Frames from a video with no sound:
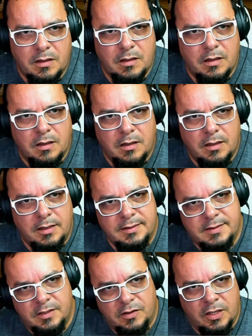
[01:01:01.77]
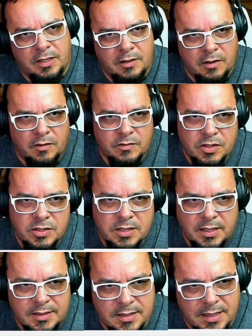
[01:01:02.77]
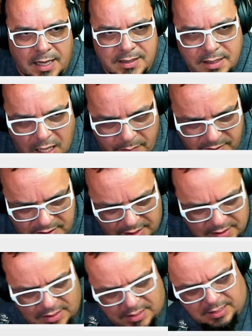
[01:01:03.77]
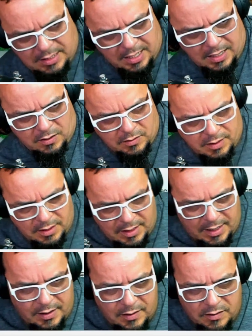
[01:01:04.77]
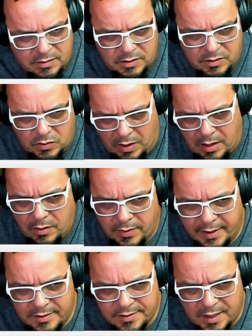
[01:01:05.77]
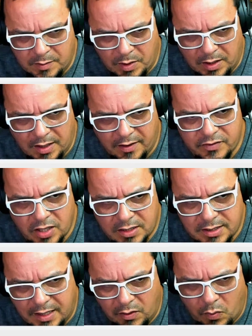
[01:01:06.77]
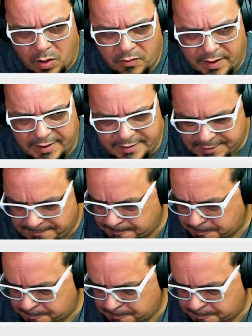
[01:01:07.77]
that's a common sense thing in how to write your schema, and I've taught that in What Ranks